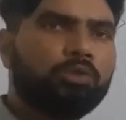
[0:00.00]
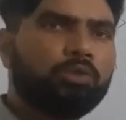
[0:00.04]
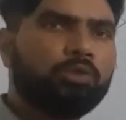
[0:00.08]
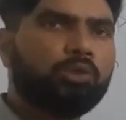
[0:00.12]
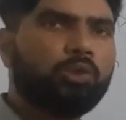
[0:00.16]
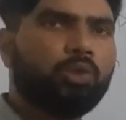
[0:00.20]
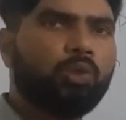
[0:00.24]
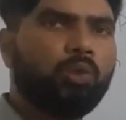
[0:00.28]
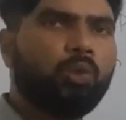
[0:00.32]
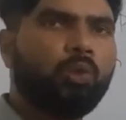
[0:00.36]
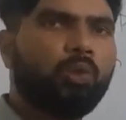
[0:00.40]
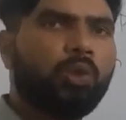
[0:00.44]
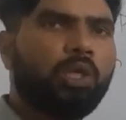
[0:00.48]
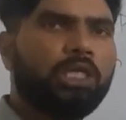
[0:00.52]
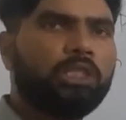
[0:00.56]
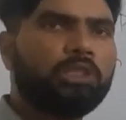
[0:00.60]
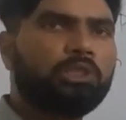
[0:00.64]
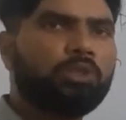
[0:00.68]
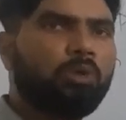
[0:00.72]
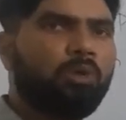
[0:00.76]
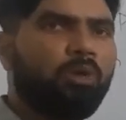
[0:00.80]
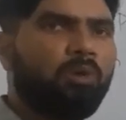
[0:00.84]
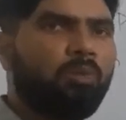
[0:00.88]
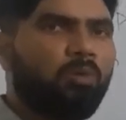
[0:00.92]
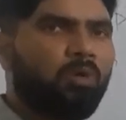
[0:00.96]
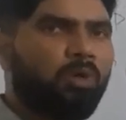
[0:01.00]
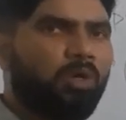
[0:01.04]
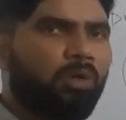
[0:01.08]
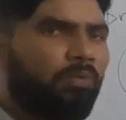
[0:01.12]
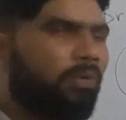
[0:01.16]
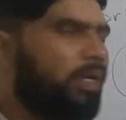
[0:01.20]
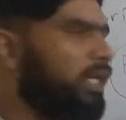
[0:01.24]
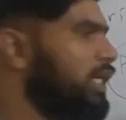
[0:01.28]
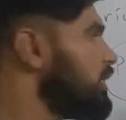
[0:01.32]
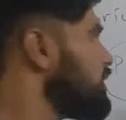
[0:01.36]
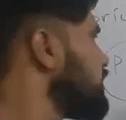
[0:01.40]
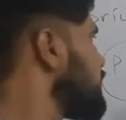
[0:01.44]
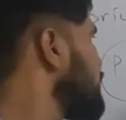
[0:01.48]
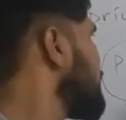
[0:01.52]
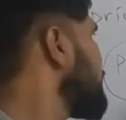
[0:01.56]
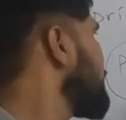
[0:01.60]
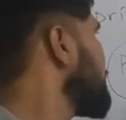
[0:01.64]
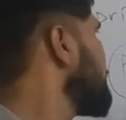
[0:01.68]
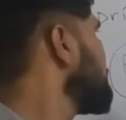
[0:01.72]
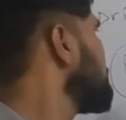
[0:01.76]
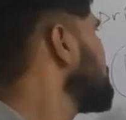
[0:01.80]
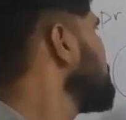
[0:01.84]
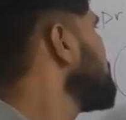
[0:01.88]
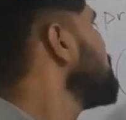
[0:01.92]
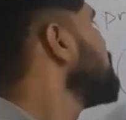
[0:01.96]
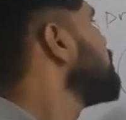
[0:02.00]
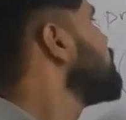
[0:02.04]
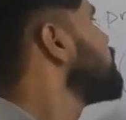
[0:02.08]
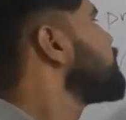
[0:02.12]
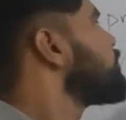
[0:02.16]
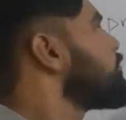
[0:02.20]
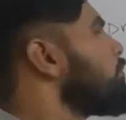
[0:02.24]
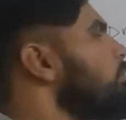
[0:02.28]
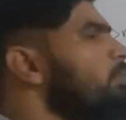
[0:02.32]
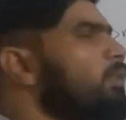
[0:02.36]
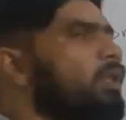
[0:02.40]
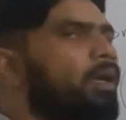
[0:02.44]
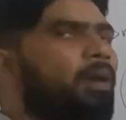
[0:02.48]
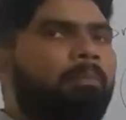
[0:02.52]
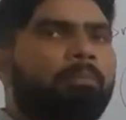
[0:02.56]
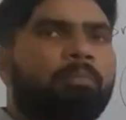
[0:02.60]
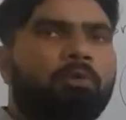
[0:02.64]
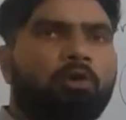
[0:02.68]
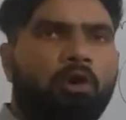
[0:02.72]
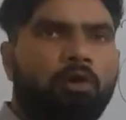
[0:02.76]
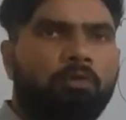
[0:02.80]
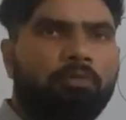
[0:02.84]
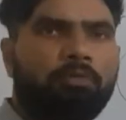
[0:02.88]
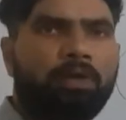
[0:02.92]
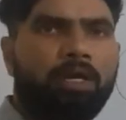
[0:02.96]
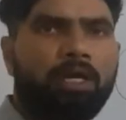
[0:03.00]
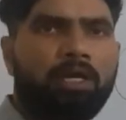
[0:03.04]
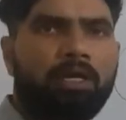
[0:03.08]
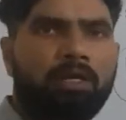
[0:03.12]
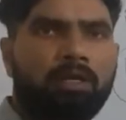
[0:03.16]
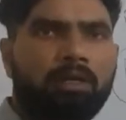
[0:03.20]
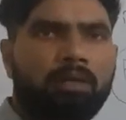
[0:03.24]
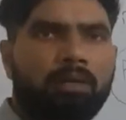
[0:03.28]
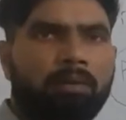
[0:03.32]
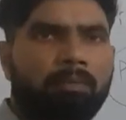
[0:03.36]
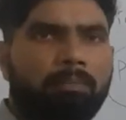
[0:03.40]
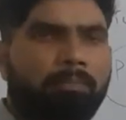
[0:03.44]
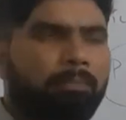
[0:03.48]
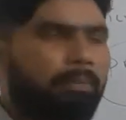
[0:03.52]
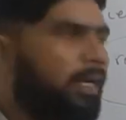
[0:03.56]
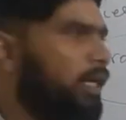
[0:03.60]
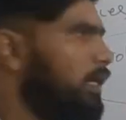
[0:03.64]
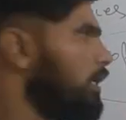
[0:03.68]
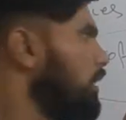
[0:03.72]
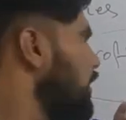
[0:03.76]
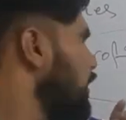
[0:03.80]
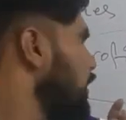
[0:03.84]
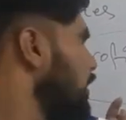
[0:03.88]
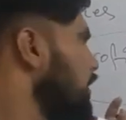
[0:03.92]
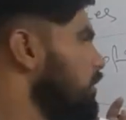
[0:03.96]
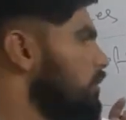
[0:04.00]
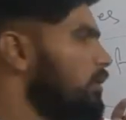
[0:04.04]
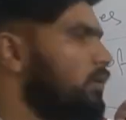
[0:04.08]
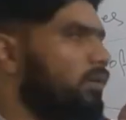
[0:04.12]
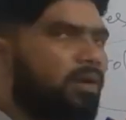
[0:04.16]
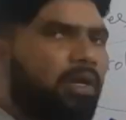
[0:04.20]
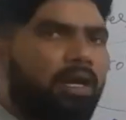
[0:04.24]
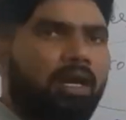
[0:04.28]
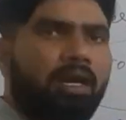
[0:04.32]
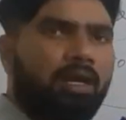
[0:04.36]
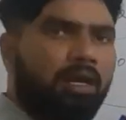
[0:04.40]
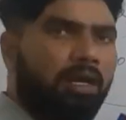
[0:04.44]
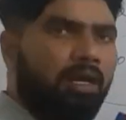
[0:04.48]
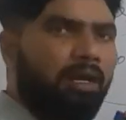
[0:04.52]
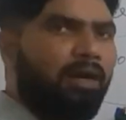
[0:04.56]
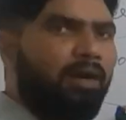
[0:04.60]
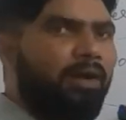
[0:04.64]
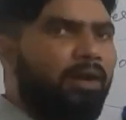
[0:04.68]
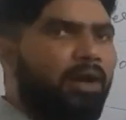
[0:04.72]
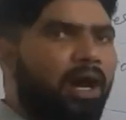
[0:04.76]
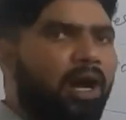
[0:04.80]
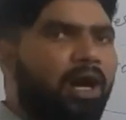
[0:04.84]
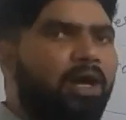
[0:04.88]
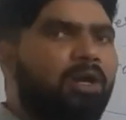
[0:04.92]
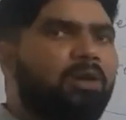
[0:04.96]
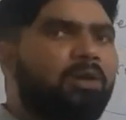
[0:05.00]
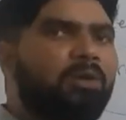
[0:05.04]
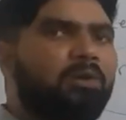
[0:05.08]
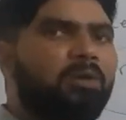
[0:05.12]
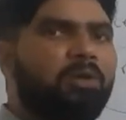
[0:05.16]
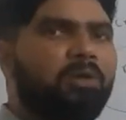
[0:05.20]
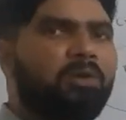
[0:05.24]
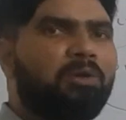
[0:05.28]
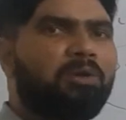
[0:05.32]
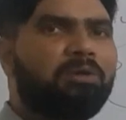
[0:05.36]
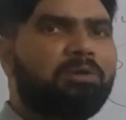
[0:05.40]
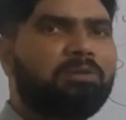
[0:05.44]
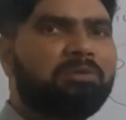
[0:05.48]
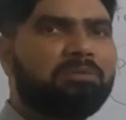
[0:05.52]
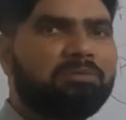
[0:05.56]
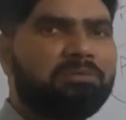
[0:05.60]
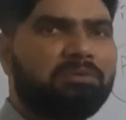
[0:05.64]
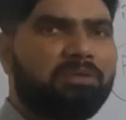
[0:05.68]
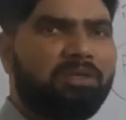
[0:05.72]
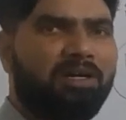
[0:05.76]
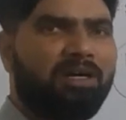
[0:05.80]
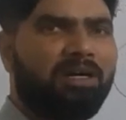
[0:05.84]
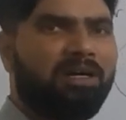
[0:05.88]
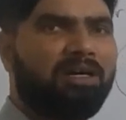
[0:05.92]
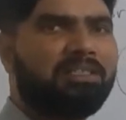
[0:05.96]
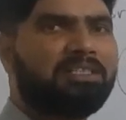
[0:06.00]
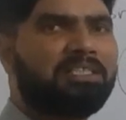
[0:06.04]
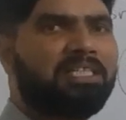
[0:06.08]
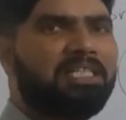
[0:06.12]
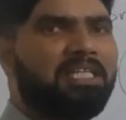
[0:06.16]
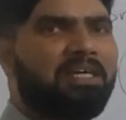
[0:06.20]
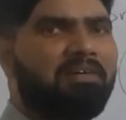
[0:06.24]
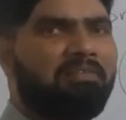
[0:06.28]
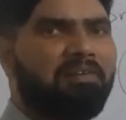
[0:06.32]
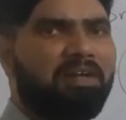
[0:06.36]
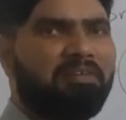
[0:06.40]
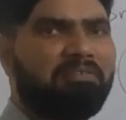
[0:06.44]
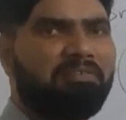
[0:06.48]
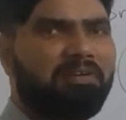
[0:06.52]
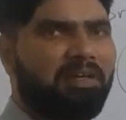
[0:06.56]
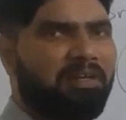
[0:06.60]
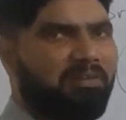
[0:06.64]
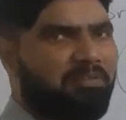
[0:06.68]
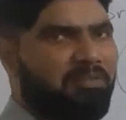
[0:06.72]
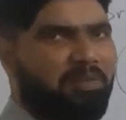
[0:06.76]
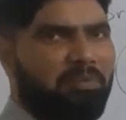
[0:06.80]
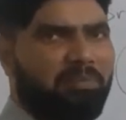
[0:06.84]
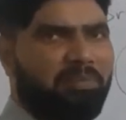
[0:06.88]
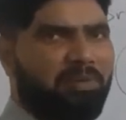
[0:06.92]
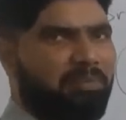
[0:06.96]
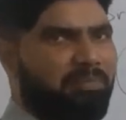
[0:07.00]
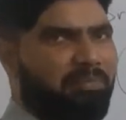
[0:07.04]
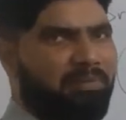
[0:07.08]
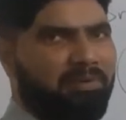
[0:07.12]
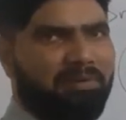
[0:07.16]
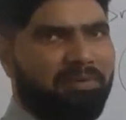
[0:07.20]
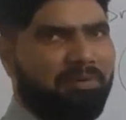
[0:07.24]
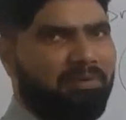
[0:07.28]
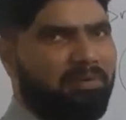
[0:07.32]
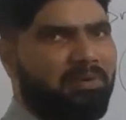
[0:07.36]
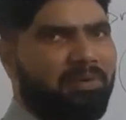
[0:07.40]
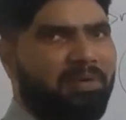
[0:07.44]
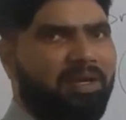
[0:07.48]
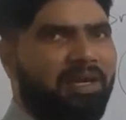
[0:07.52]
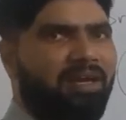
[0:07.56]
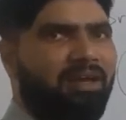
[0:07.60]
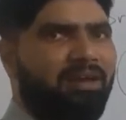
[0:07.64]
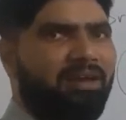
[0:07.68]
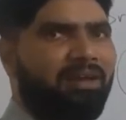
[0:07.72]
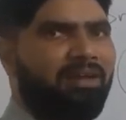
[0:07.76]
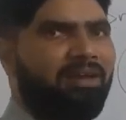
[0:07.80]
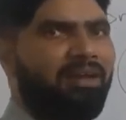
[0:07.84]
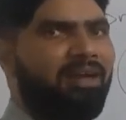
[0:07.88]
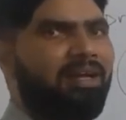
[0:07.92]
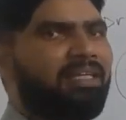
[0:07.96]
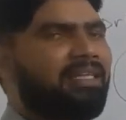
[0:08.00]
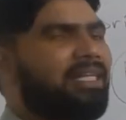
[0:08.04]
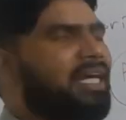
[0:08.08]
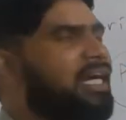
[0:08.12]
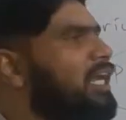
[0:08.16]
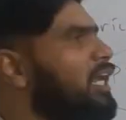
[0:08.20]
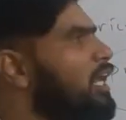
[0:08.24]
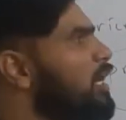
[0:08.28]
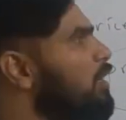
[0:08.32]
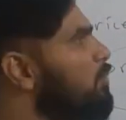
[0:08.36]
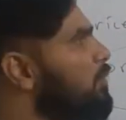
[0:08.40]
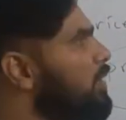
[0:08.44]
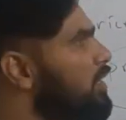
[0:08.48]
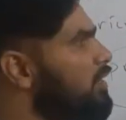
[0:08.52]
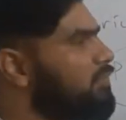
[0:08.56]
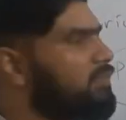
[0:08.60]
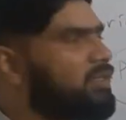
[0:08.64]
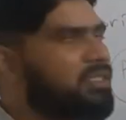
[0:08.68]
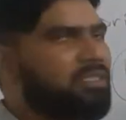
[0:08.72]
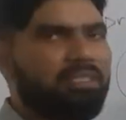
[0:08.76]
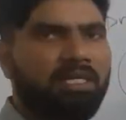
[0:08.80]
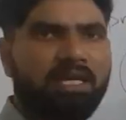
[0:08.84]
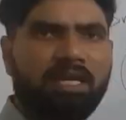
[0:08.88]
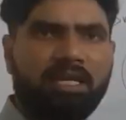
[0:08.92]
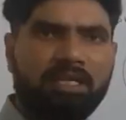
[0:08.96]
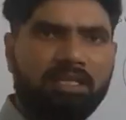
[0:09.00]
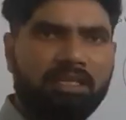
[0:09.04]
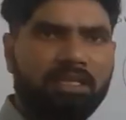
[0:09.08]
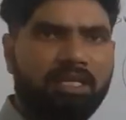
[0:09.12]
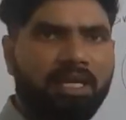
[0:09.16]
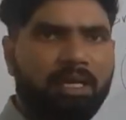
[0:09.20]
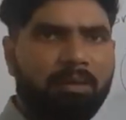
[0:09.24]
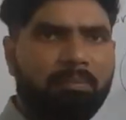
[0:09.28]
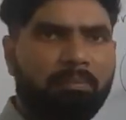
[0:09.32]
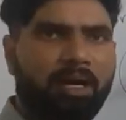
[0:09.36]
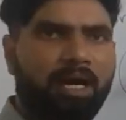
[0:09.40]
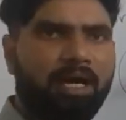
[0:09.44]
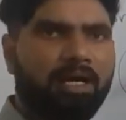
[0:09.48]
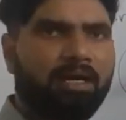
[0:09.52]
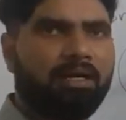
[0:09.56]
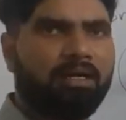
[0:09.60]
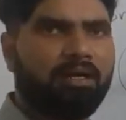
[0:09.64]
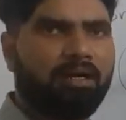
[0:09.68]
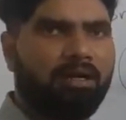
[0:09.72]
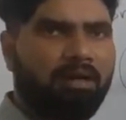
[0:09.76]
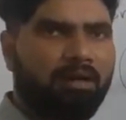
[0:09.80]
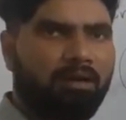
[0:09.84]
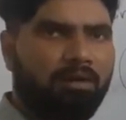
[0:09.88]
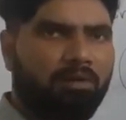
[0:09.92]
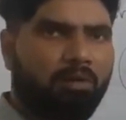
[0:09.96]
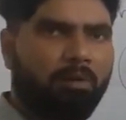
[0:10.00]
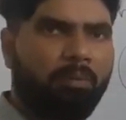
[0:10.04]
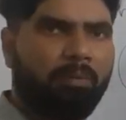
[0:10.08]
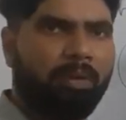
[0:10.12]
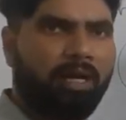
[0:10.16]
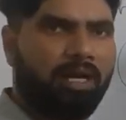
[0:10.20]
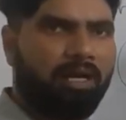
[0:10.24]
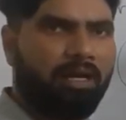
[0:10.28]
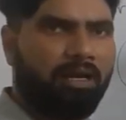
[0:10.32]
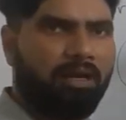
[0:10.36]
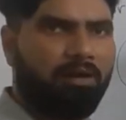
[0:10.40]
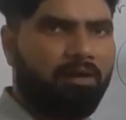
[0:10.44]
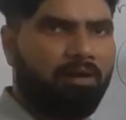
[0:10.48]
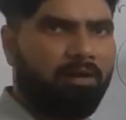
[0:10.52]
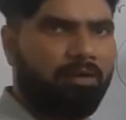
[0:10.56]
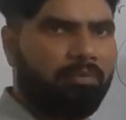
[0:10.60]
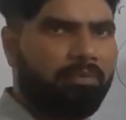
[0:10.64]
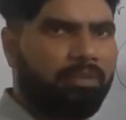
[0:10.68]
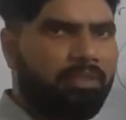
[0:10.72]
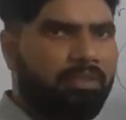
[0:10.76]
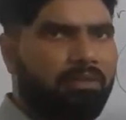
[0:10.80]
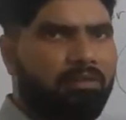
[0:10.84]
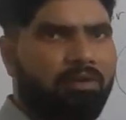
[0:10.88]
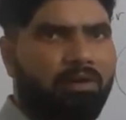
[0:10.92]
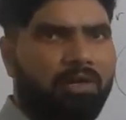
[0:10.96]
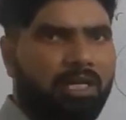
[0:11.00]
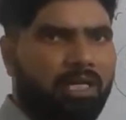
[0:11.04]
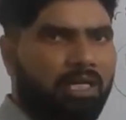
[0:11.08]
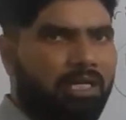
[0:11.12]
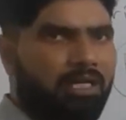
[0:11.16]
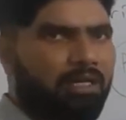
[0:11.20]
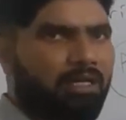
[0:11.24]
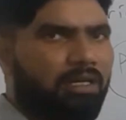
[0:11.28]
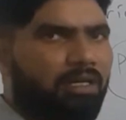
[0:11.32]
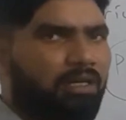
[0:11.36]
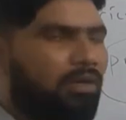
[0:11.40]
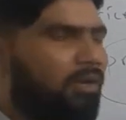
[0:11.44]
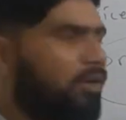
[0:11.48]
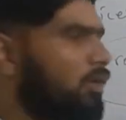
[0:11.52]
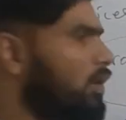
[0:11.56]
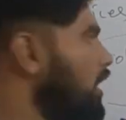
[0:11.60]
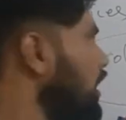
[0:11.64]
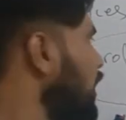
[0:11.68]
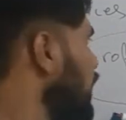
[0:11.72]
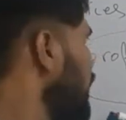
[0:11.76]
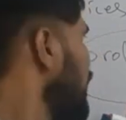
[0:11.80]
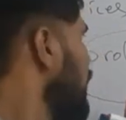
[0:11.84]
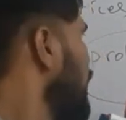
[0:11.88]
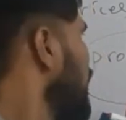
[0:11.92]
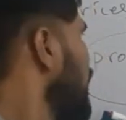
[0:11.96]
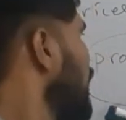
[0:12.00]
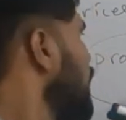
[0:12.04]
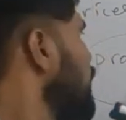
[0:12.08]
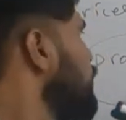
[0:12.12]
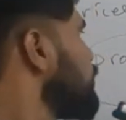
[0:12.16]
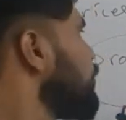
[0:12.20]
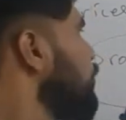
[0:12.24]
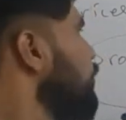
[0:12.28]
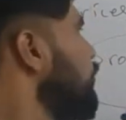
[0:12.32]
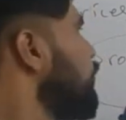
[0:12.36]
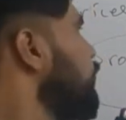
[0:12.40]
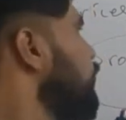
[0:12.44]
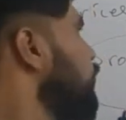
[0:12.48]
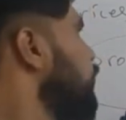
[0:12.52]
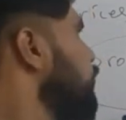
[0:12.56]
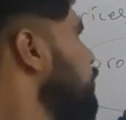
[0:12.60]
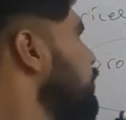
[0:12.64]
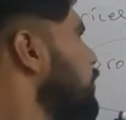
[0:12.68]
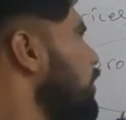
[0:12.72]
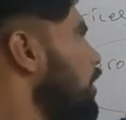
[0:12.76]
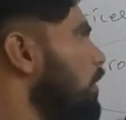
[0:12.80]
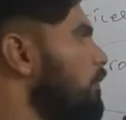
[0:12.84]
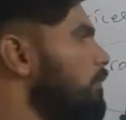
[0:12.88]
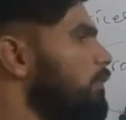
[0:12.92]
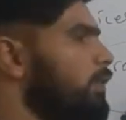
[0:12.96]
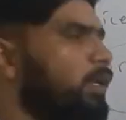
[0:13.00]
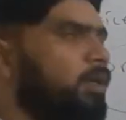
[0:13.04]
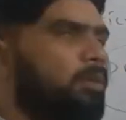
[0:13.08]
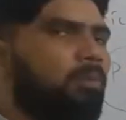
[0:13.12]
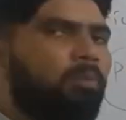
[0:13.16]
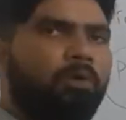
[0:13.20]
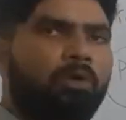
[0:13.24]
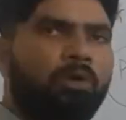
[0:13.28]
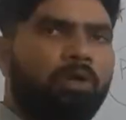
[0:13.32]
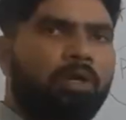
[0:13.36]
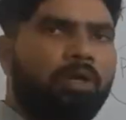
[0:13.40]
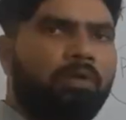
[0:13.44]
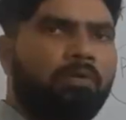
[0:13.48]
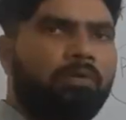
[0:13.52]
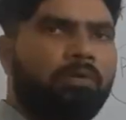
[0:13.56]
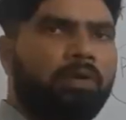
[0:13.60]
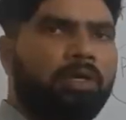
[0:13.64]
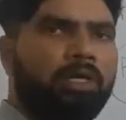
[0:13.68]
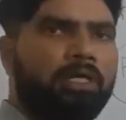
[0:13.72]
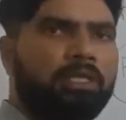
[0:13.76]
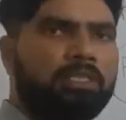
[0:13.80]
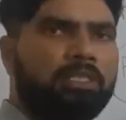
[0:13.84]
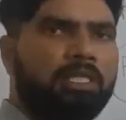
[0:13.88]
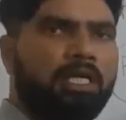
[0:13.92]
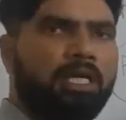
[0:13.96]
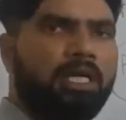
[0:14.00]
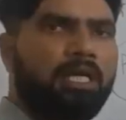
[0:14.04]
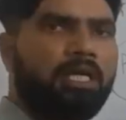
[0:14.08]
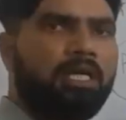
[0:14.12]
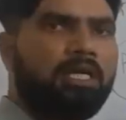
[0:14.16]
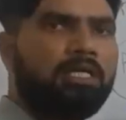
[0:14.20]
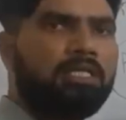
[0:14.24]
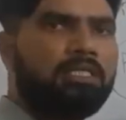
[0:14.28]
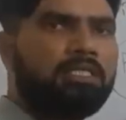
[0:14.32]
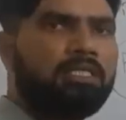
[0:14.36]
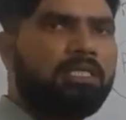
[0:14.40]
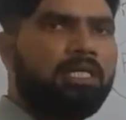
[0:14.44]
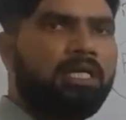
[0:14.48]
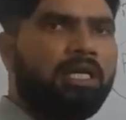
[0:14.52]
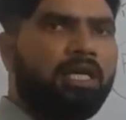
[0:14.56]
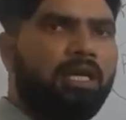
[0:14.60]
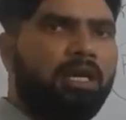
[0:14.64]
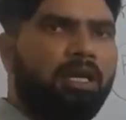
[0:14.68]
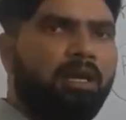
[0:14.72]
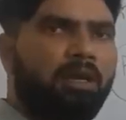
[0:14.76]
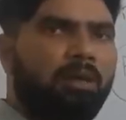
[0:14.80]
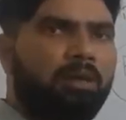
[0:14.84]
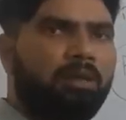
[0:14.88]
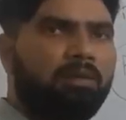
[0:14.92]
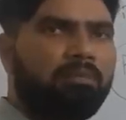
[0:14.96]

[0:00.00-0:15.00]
whole and sole motive is profit make, okay, not to see the welfare of the people, okay. That element was there in the command economy, not here, okay. So profit motive is the single